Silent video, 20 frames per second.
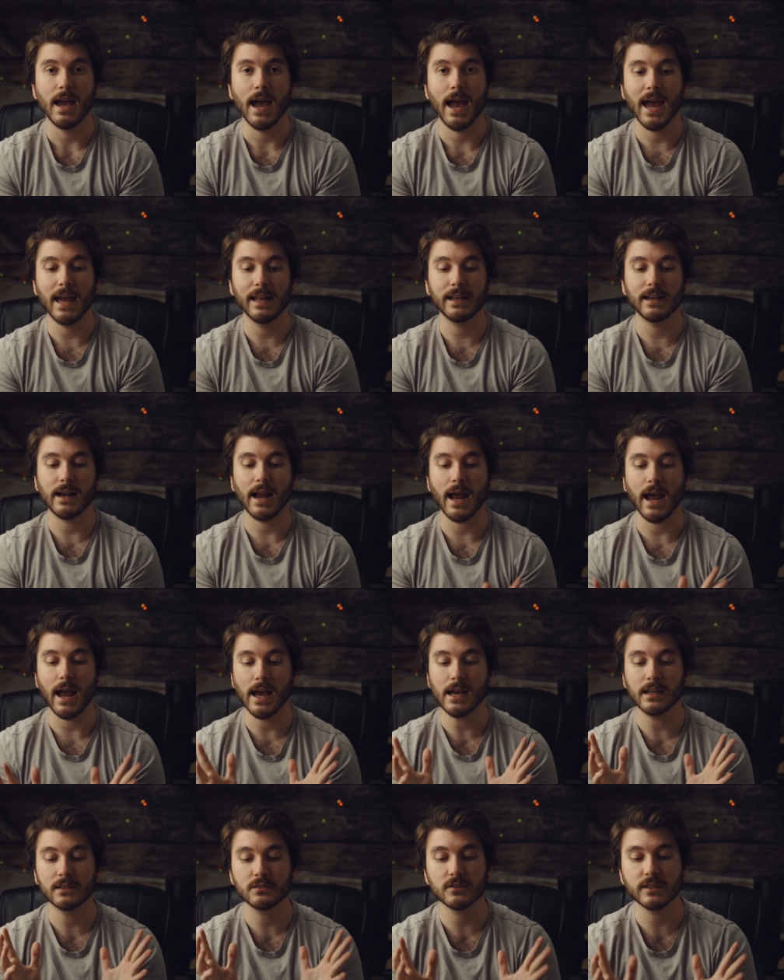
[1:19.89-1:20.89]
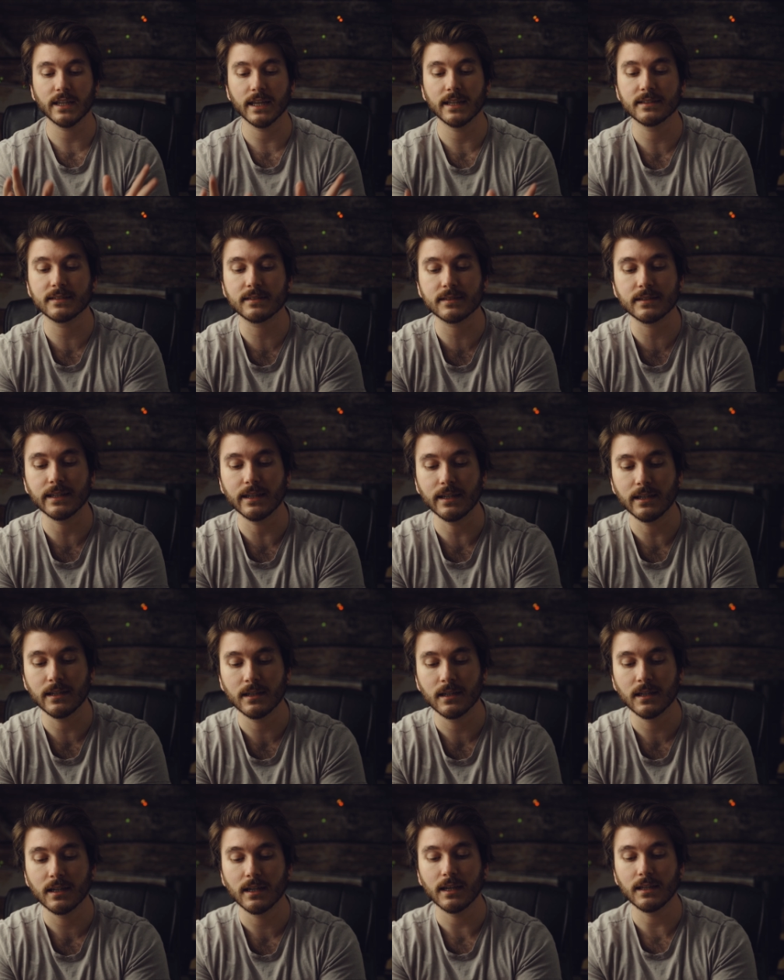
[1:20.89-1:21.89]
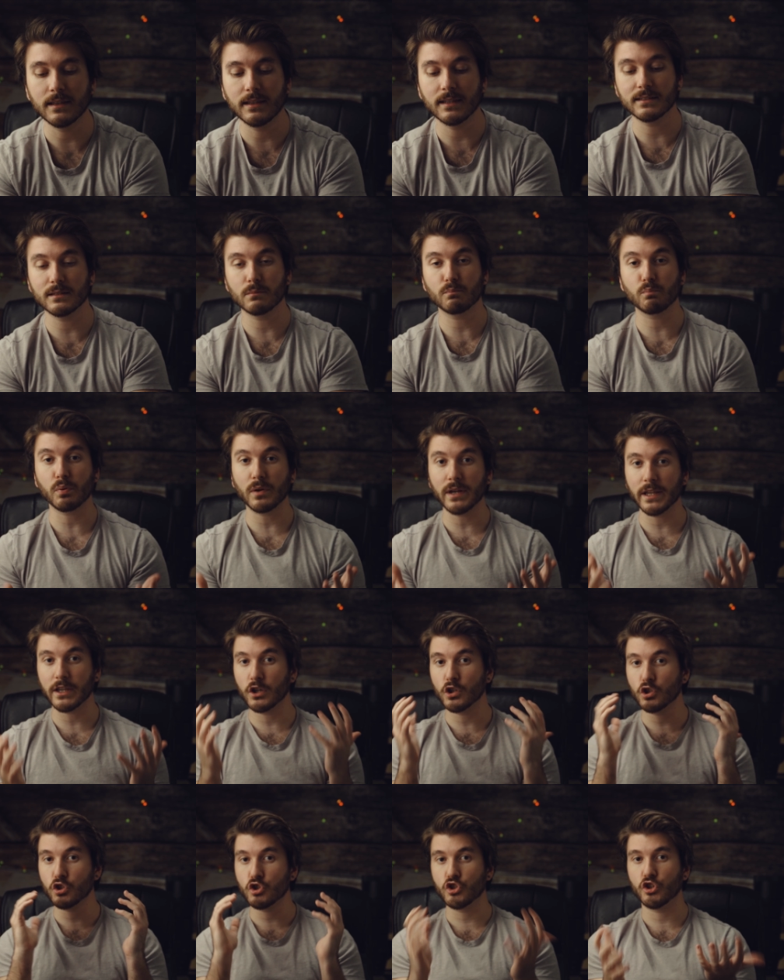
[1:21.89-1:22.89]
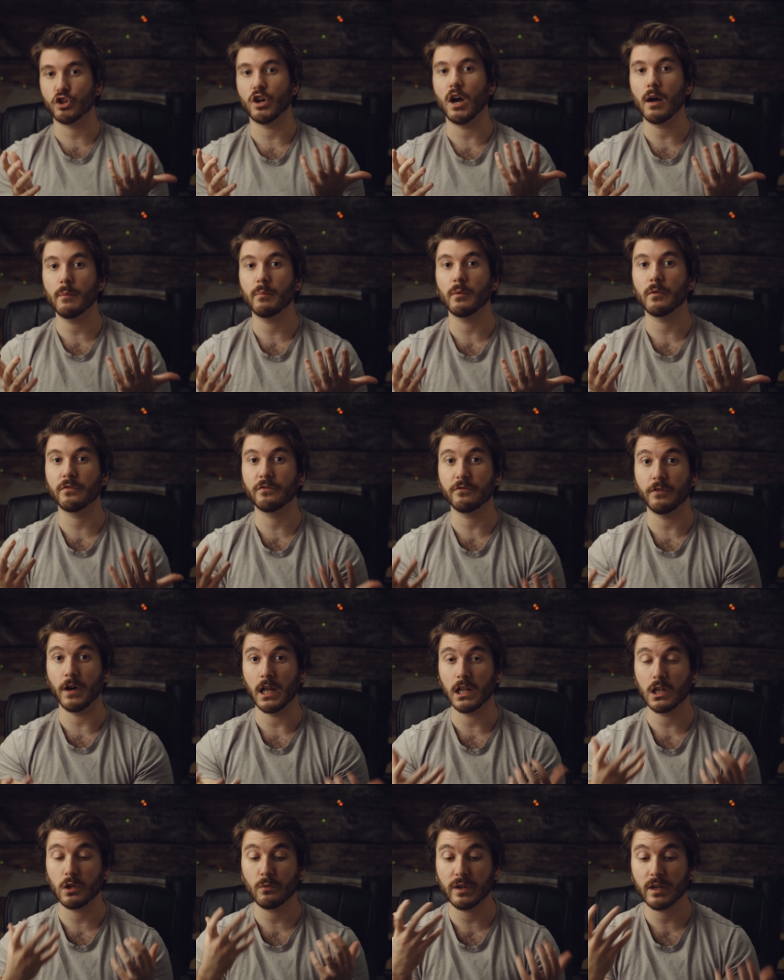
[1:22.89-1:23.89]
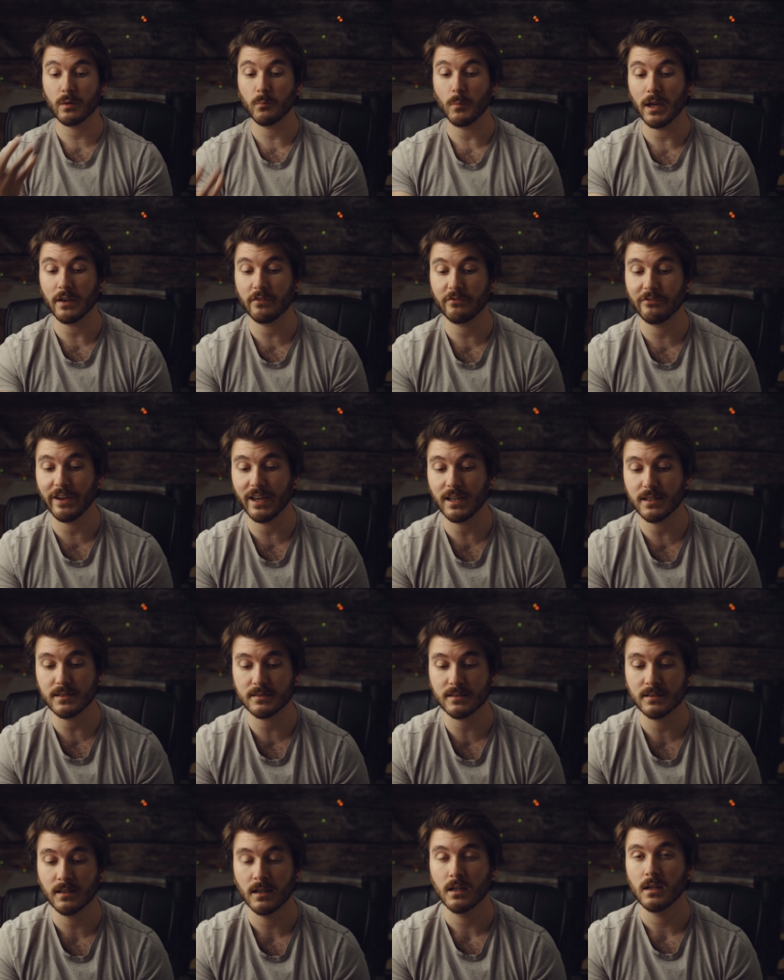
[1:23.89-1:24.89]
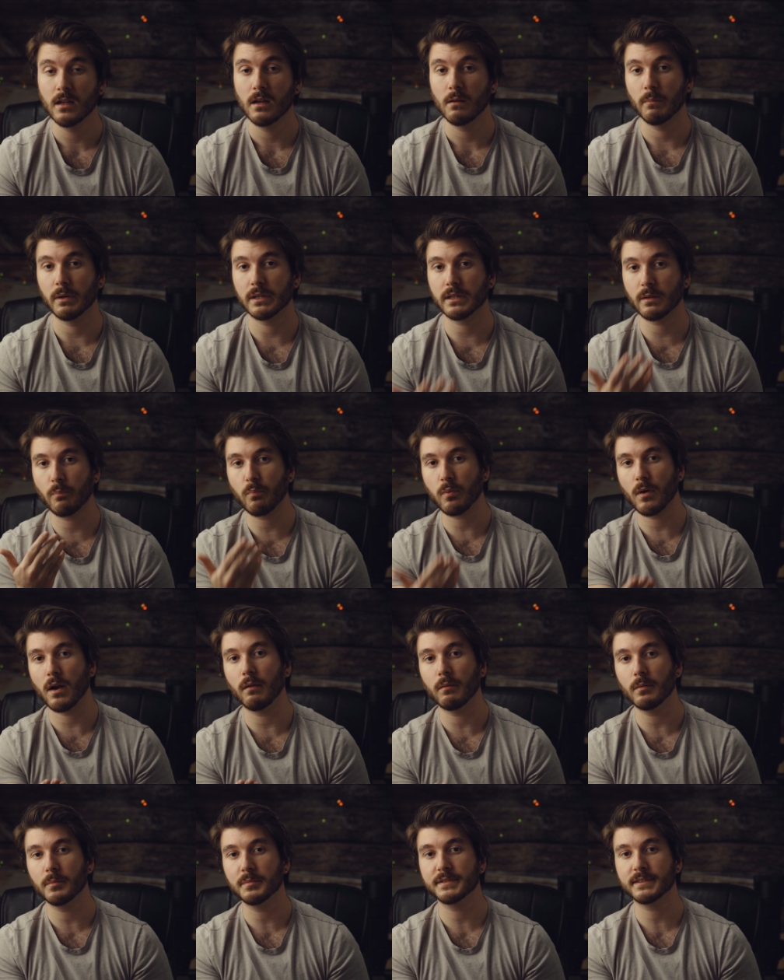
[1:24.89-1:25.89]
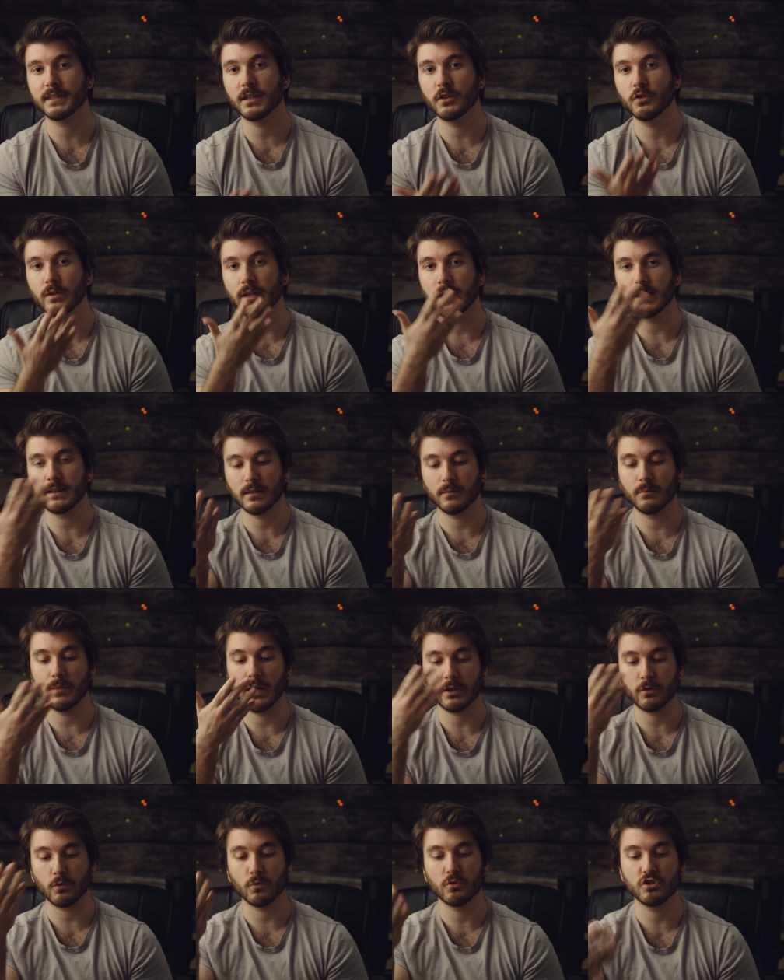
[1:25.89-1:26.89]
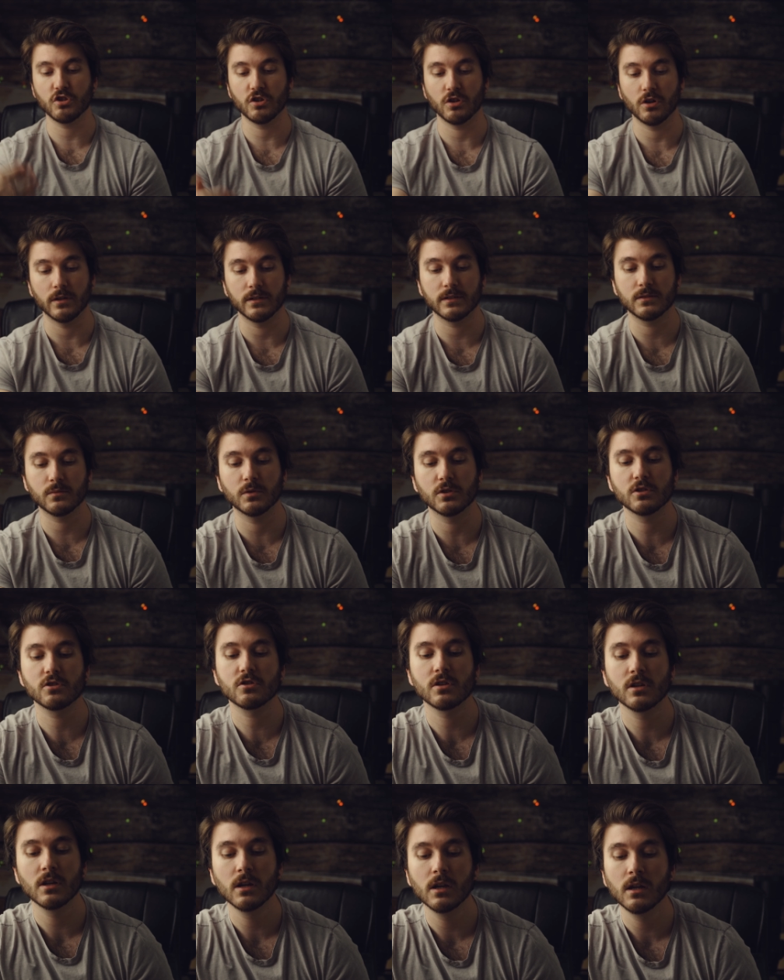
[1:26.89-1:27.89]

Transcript: and as you can see it does a pretty good job of following my face but the problem is that you get the micro jitters which